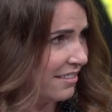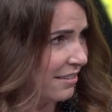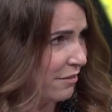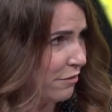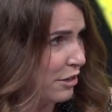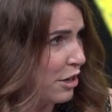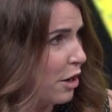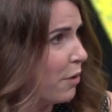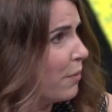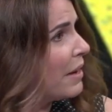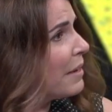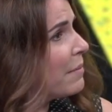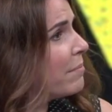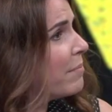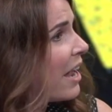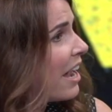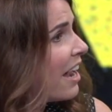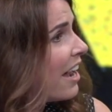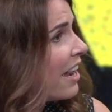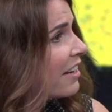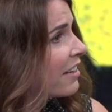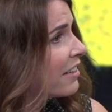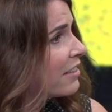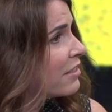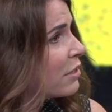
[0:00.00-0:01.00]
Yes. Going
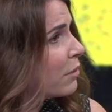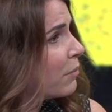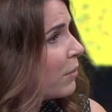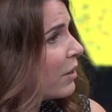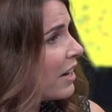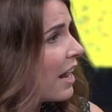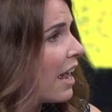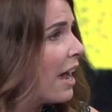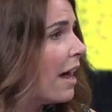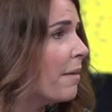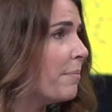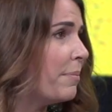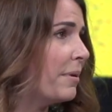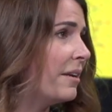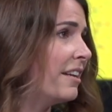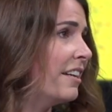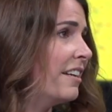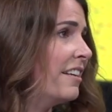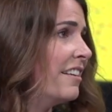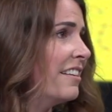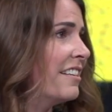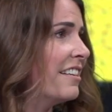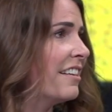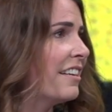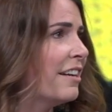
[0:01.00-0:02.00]
back to what
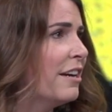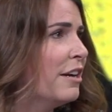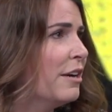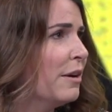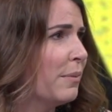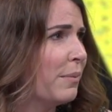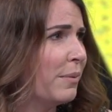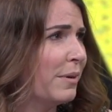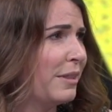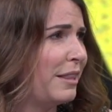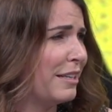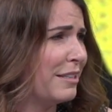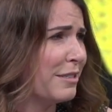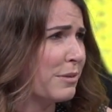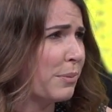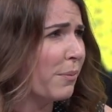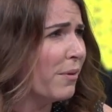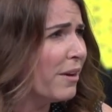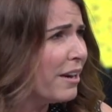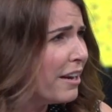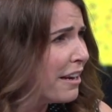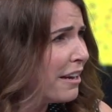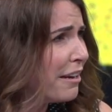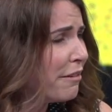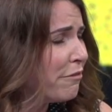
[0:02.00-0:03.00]
happened with his
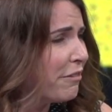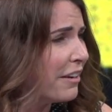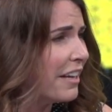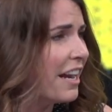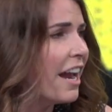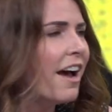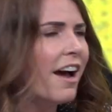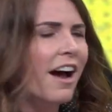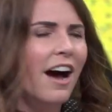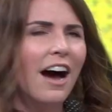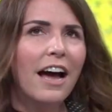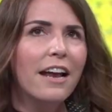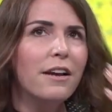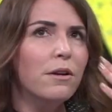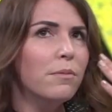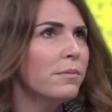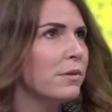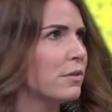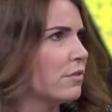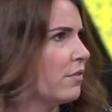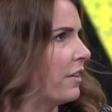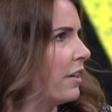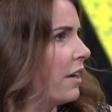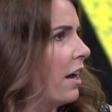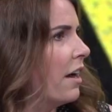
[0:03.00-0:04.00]
wife, and I'd
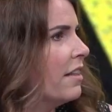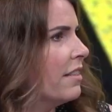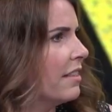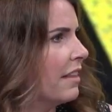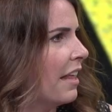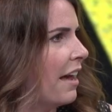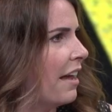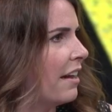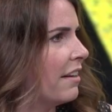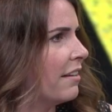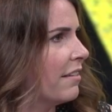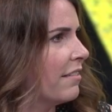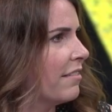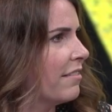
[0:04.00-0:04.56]
almost forgotten that